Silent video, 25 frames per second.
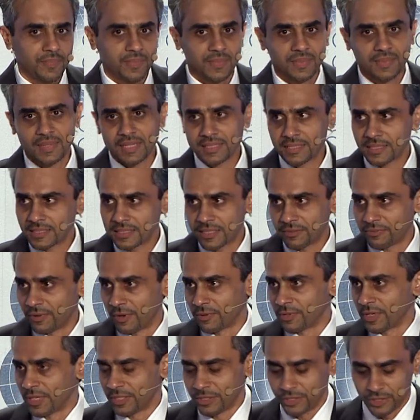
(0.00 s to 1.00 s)
That's the
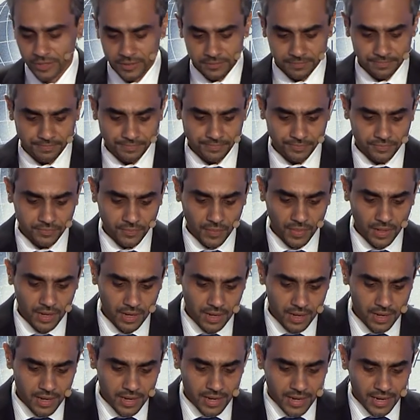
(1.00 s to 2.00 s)
foundation.
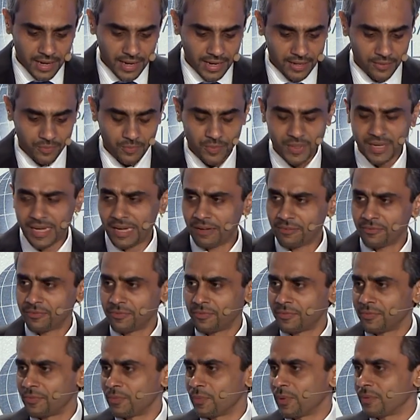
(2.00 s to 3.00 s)
And
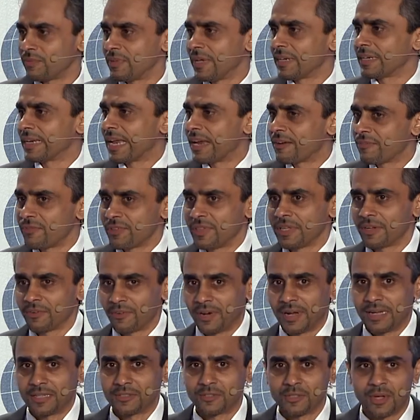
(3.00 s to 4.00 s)
we've done everything
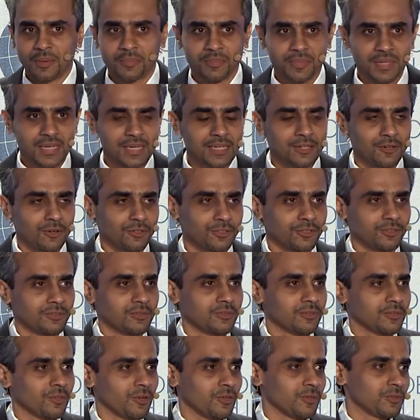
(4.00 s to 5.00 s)
right. So I'm here
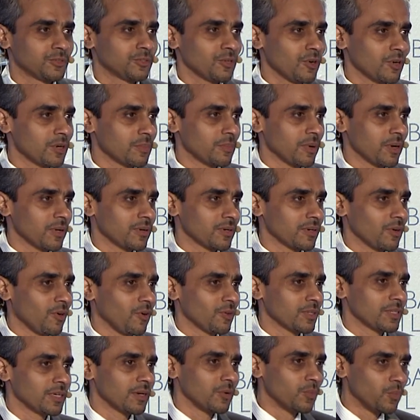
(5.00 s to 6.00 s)
not going to talk about
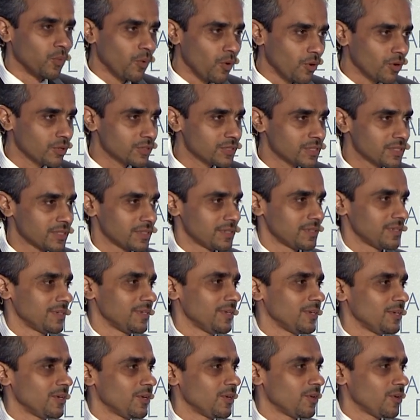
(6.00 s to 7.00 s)
all the awards
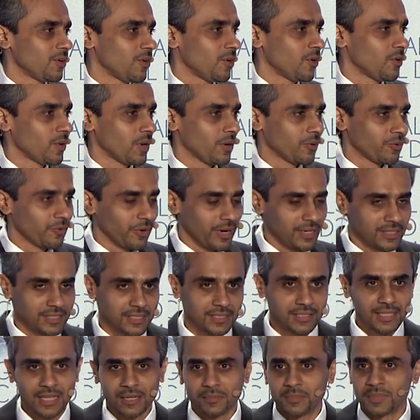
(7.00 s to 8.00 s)
or our great
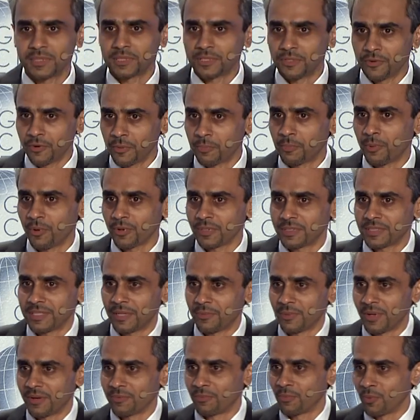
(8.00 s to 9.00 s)
sustainability reports that
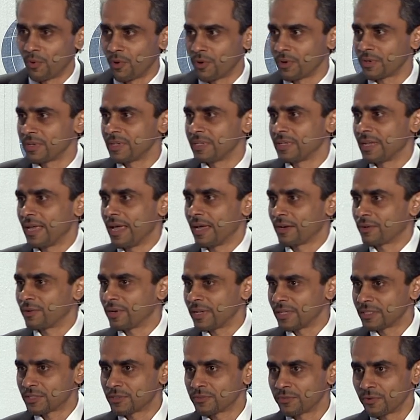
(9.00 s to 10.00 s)
we have won
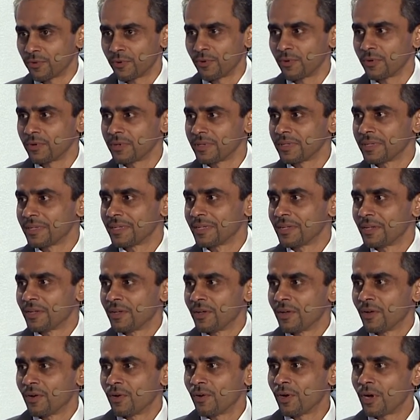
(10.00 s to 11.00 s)
accolades for,
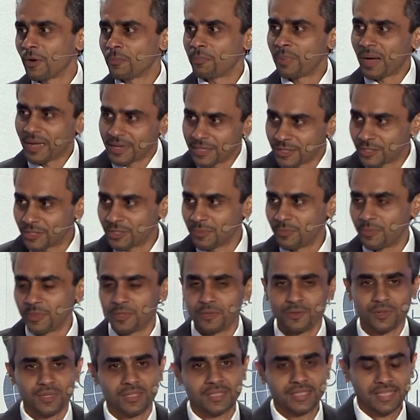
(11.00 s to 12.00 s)
or our partnership with
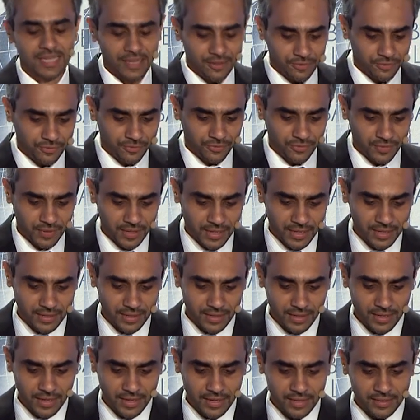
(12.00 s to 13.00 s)
UNICEF,
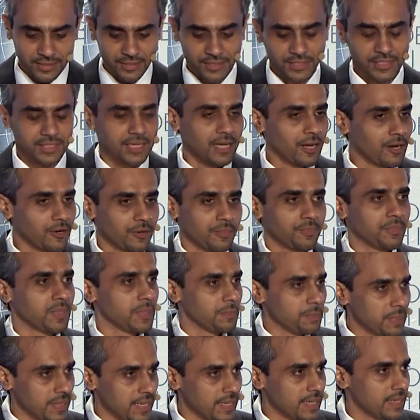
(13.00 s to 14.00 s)

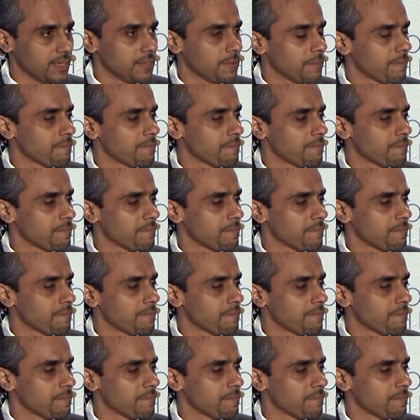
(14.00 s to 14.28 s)
CRBP,